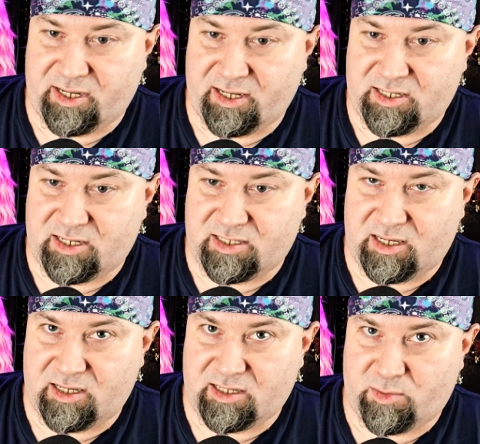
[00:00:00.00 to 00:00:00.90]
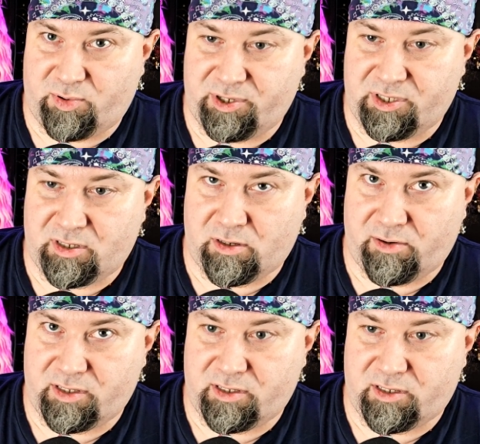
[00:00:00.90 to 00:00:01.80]
against disease and poison
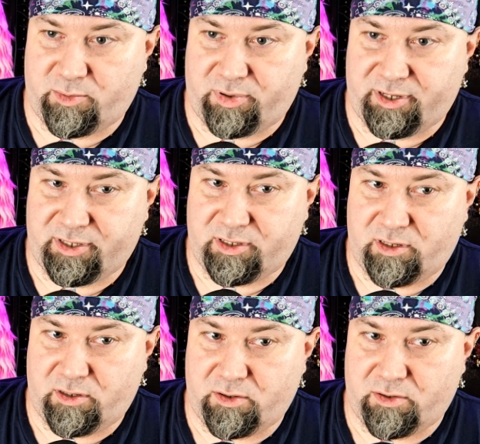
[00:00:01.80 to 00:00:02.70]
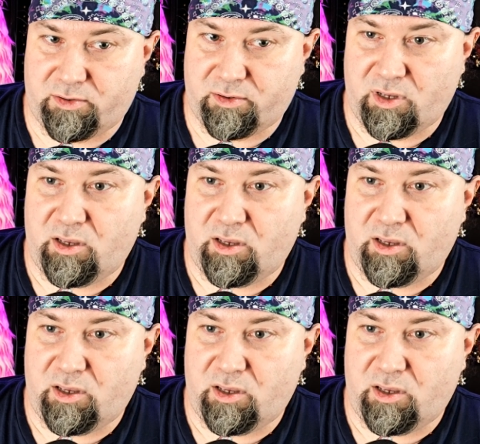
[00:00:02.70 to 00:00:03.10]
increases to plus two.